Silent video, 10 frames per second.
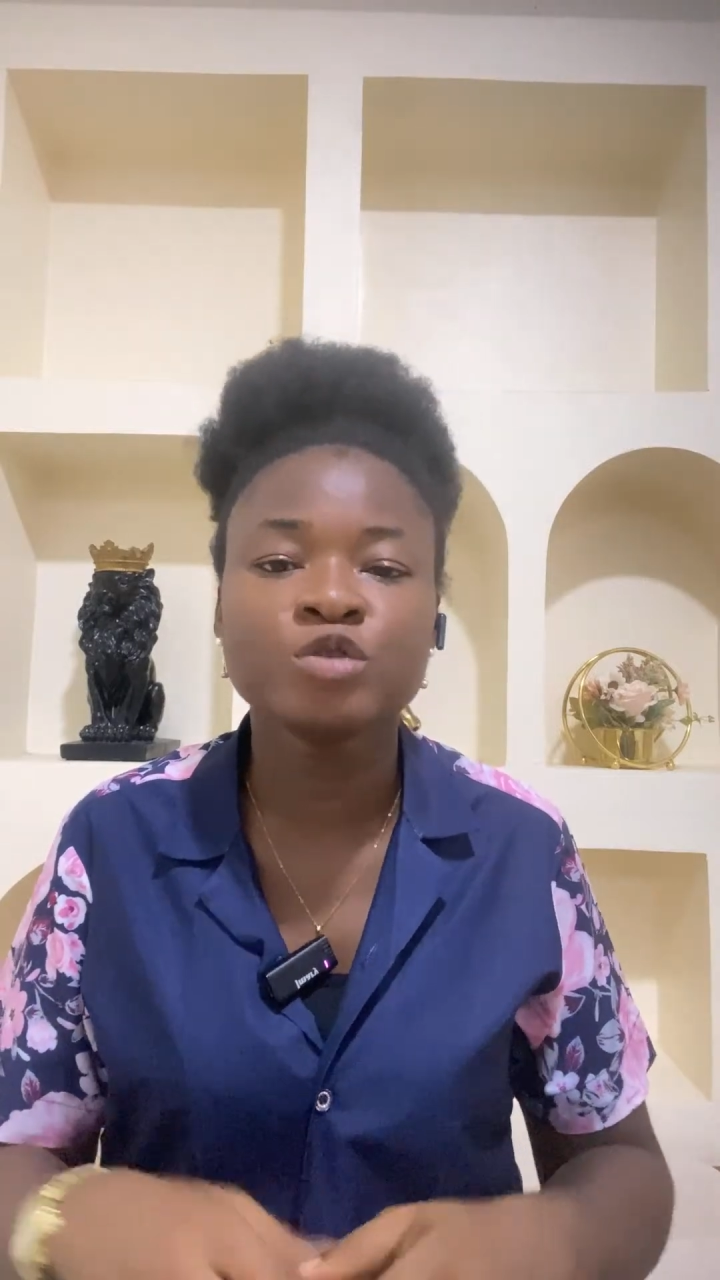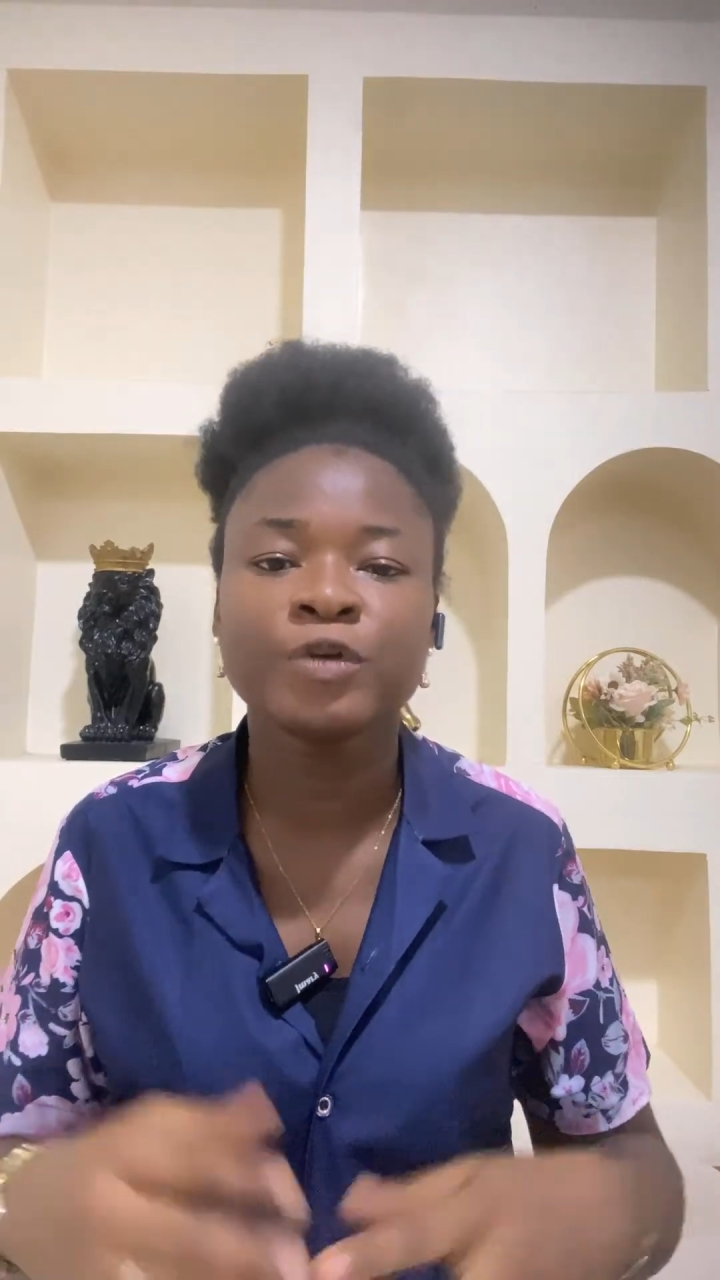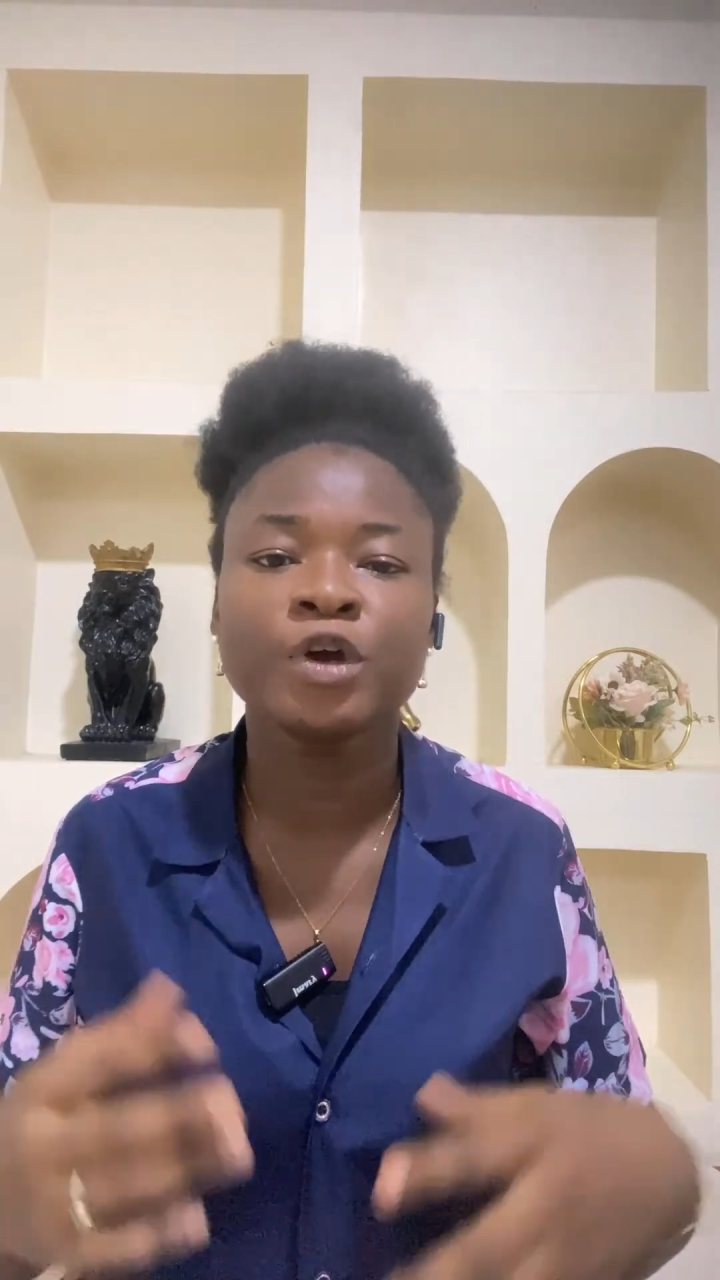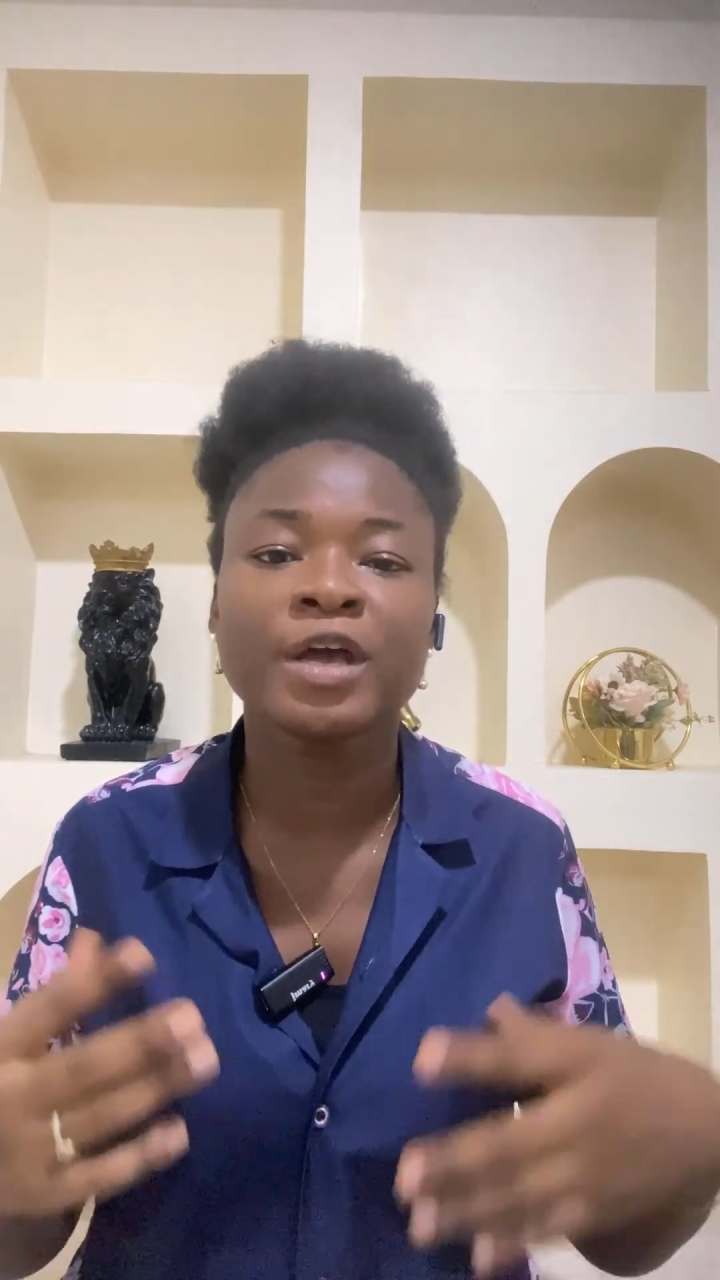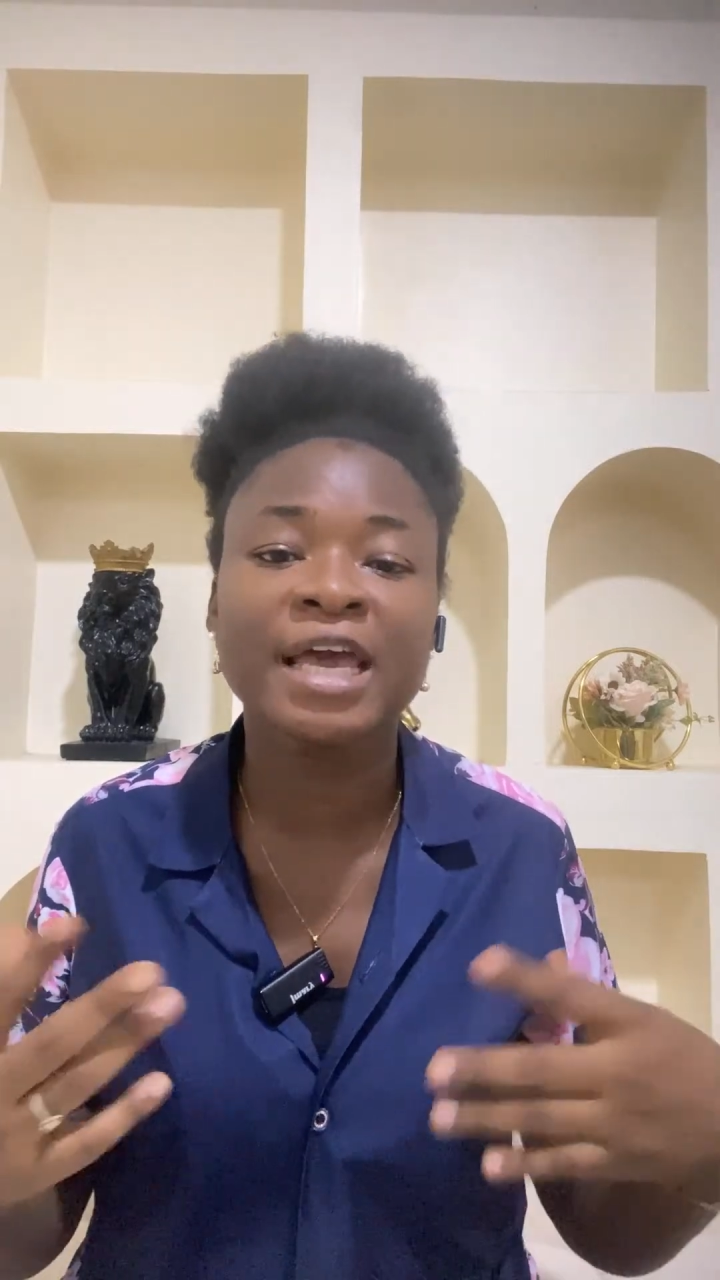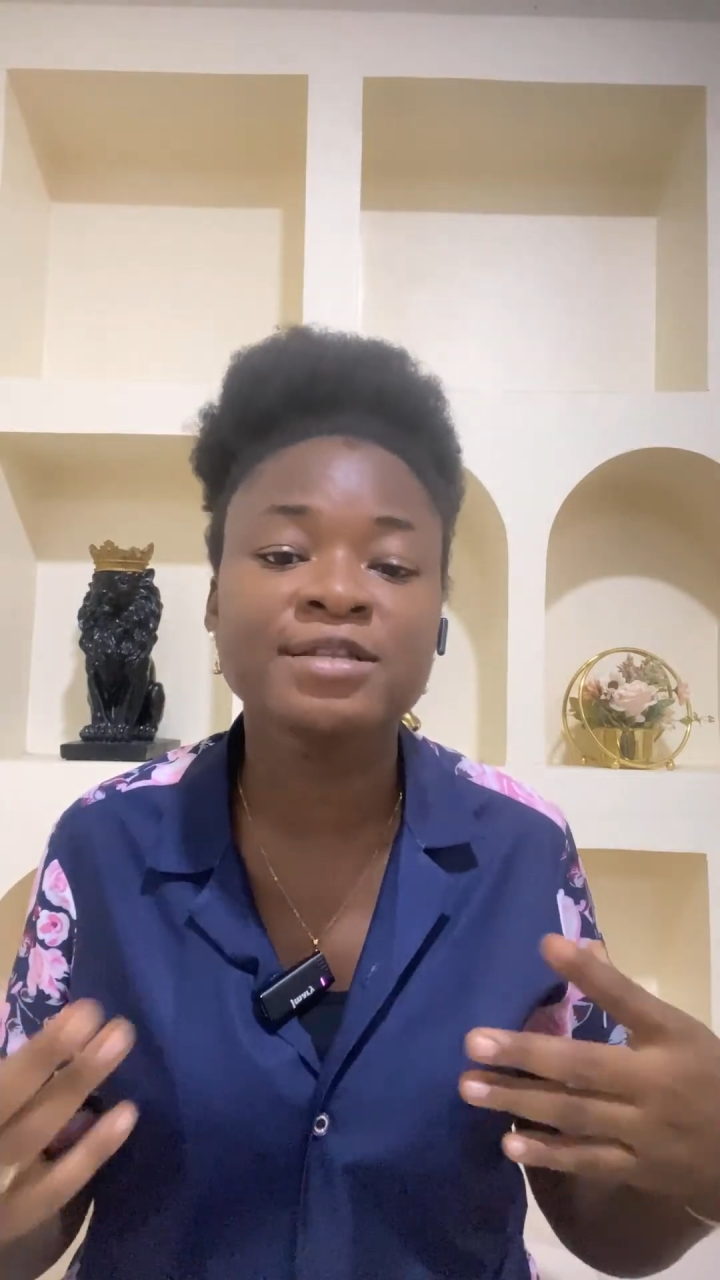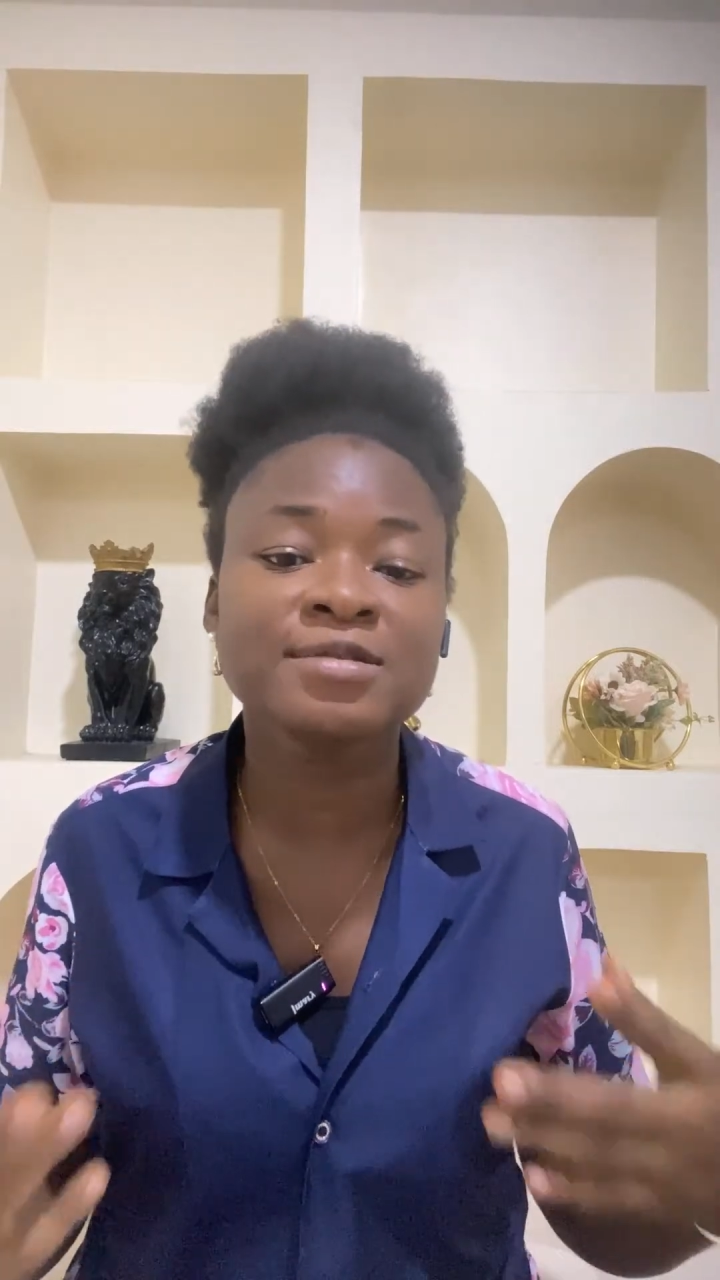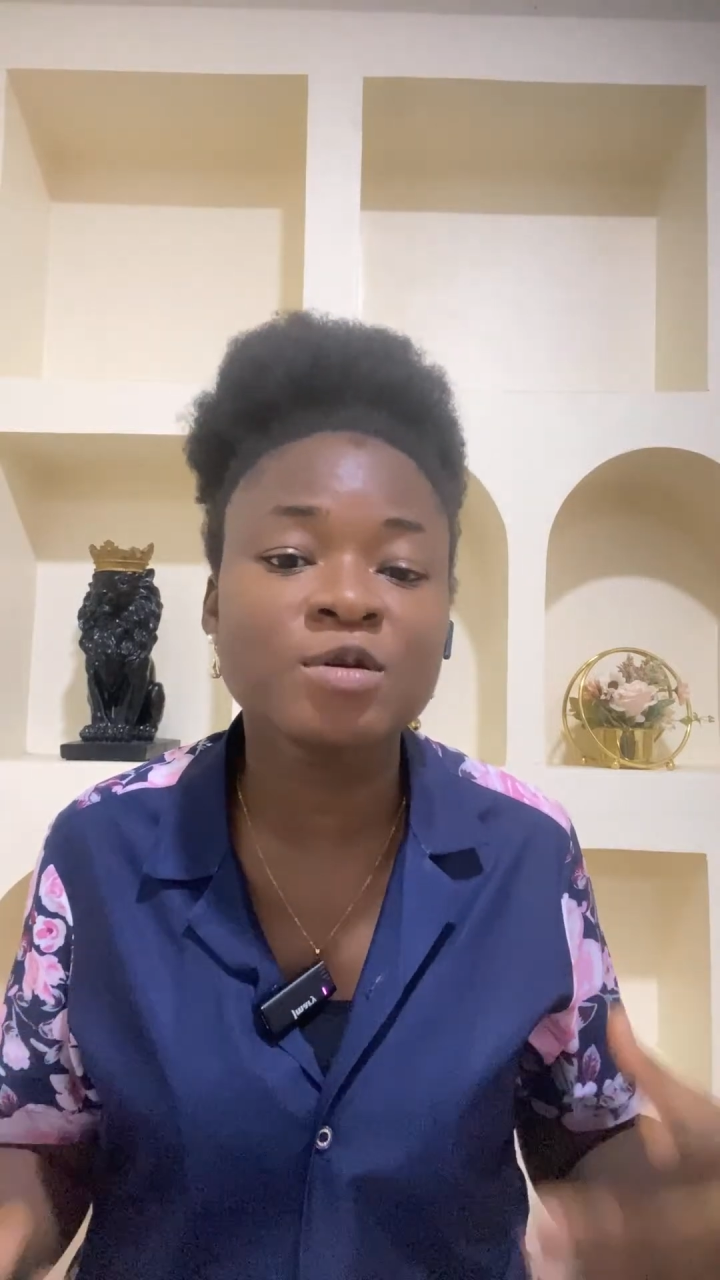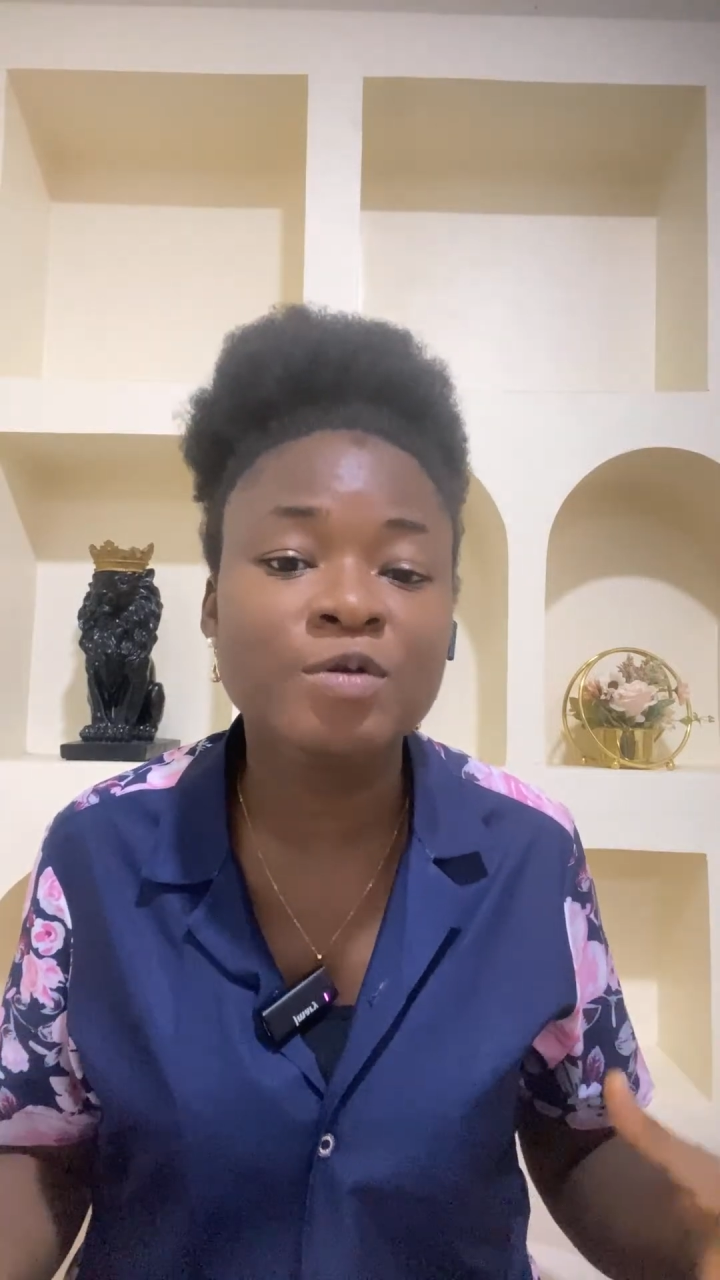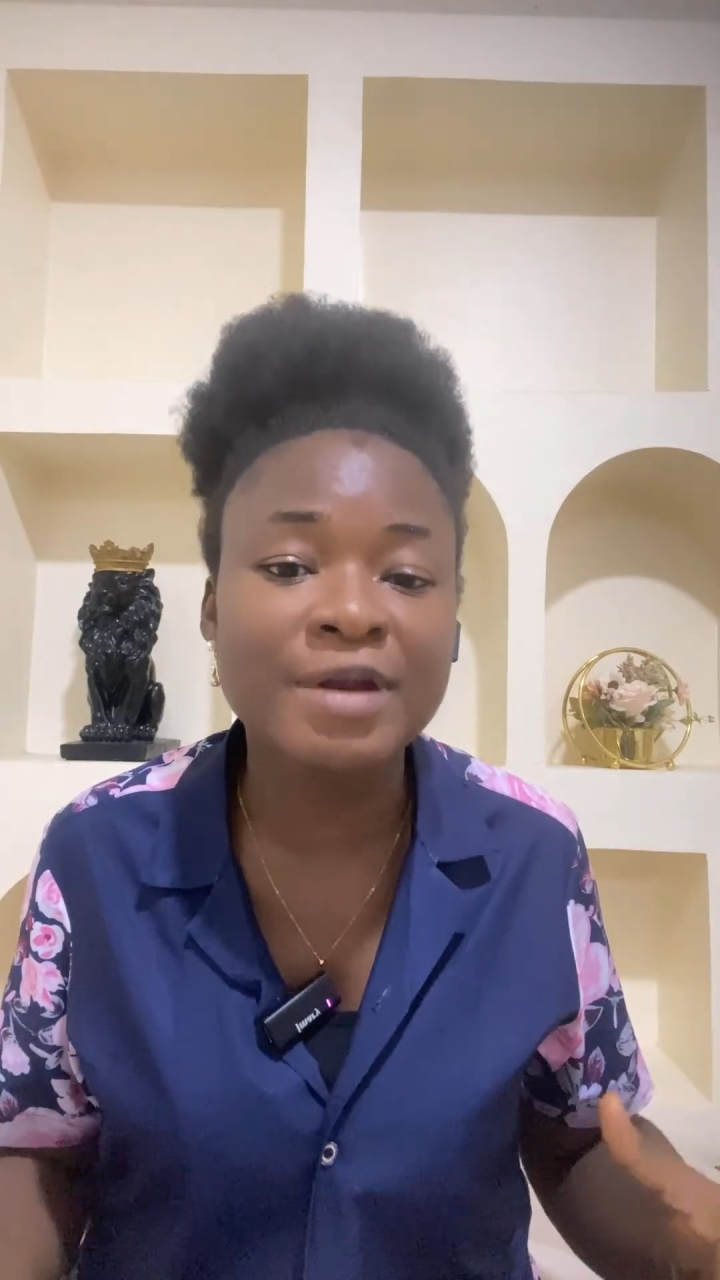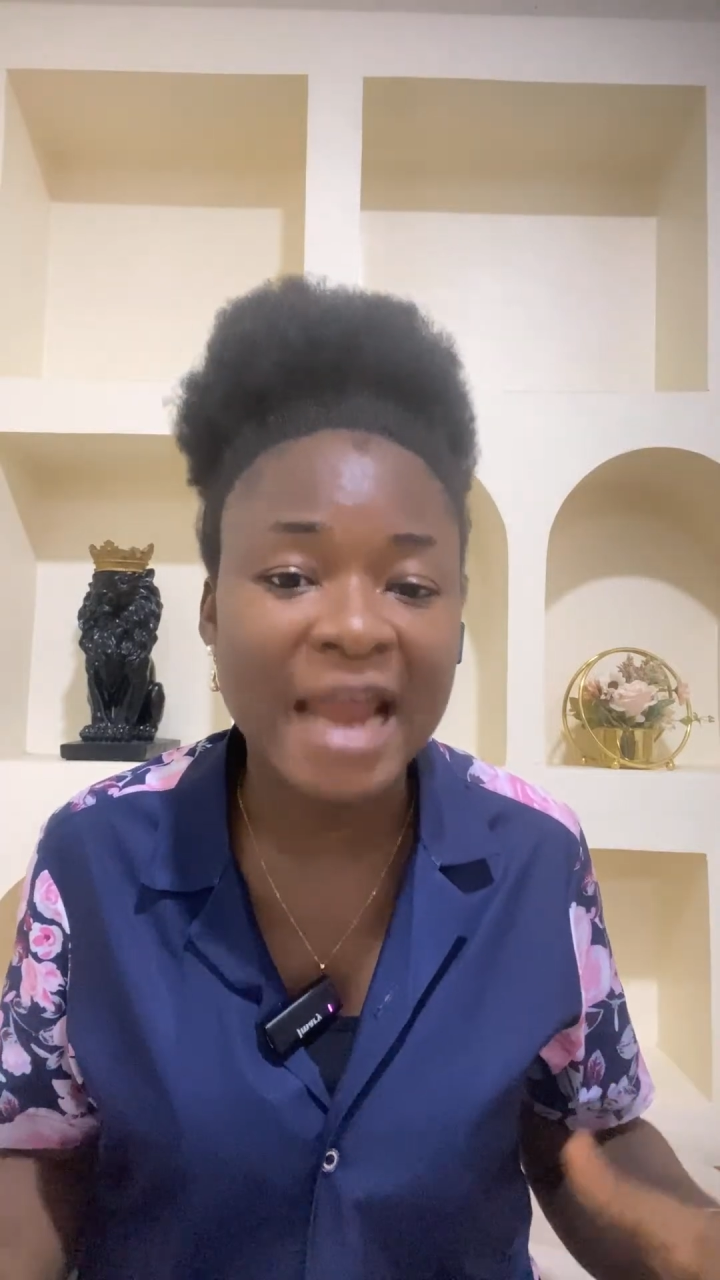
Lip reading: for your cake to look